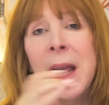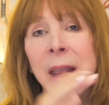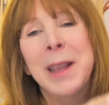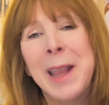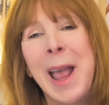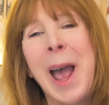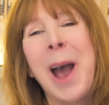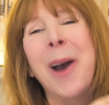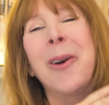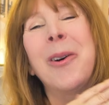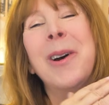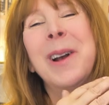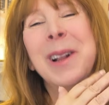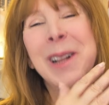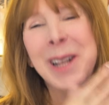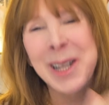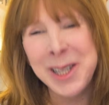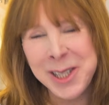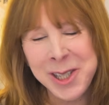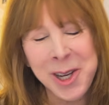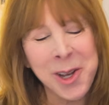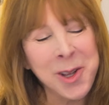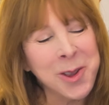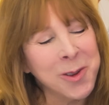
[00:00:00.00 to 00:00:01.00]
Now,
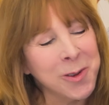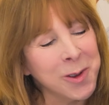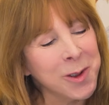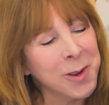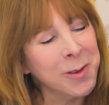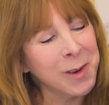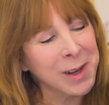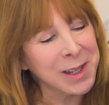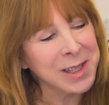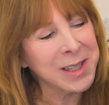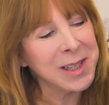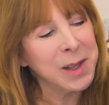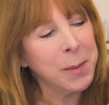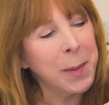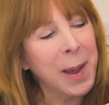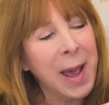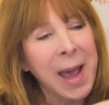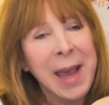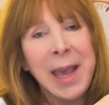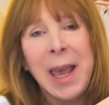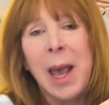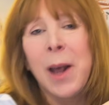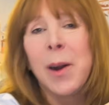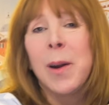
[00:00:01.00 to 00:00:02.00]
let's go through the rest of the
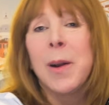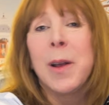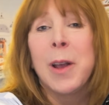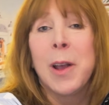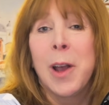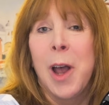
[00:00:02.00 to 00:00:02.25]
pack out.